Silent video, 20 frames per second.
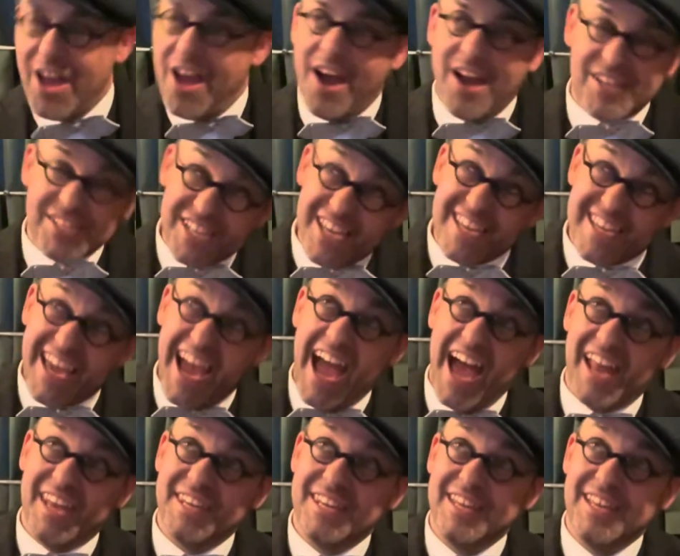I say
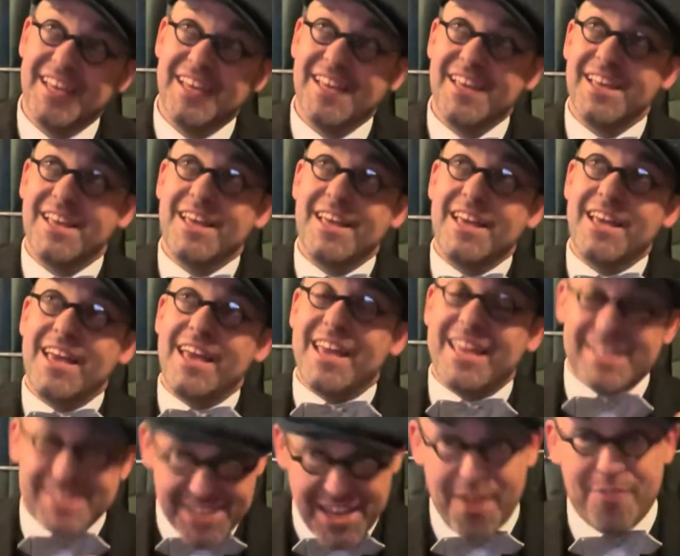can,
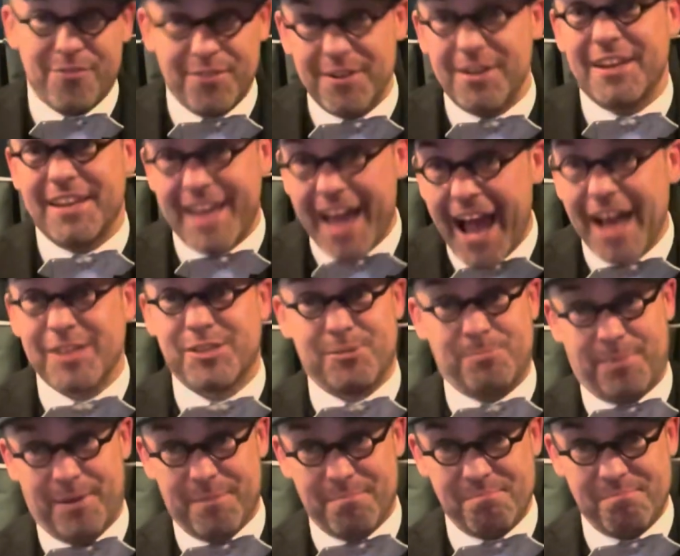it definitely has
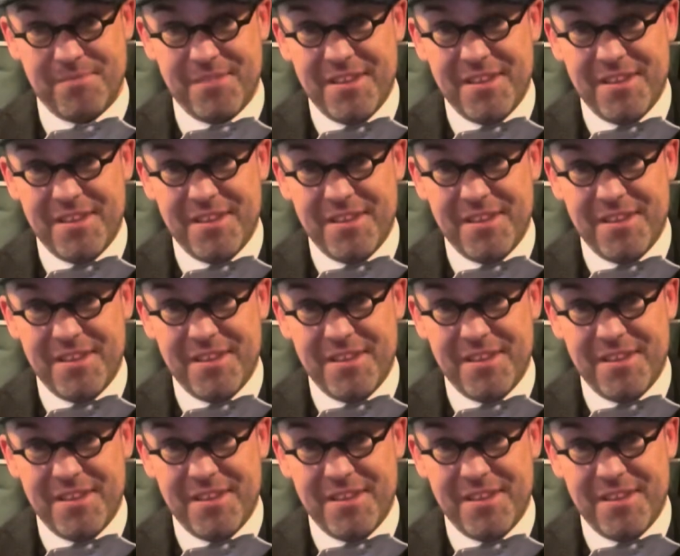been.